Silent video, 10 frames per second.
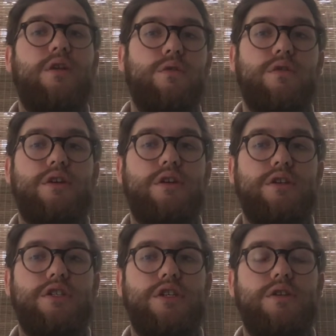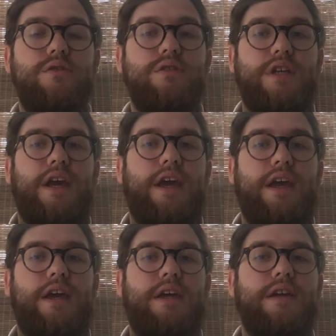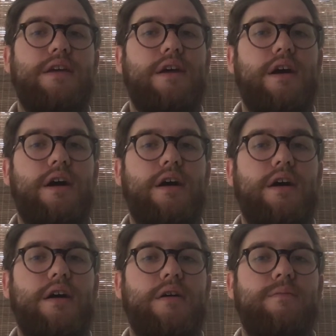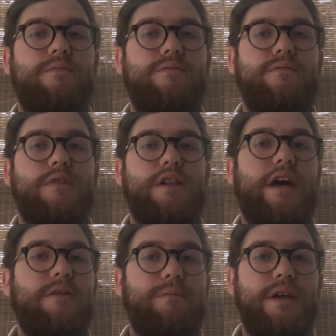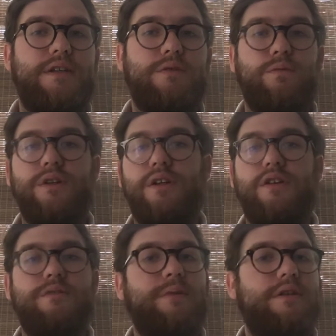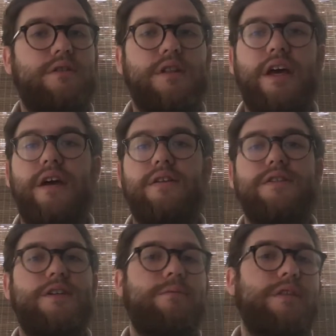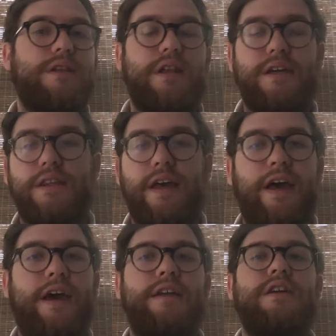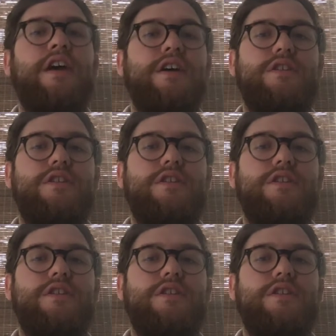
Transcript: Or you could use a cloud-based Windows parallel, something like that,